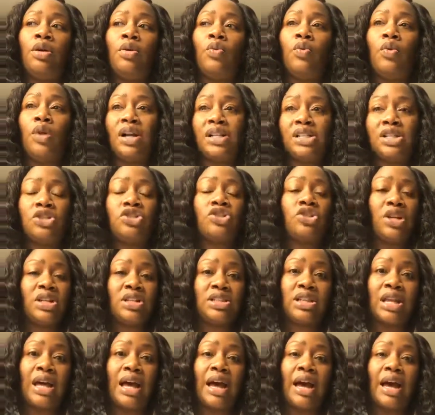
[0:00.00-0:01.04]
want to
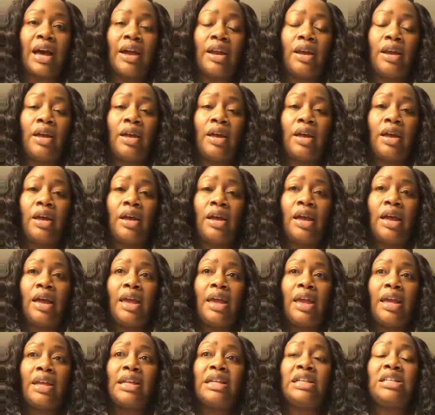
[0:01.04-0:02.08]
trust God
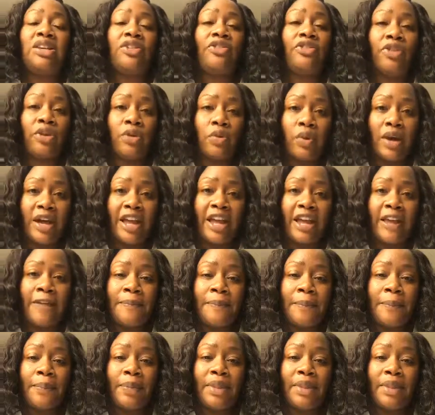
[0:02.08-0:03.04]
in a different way.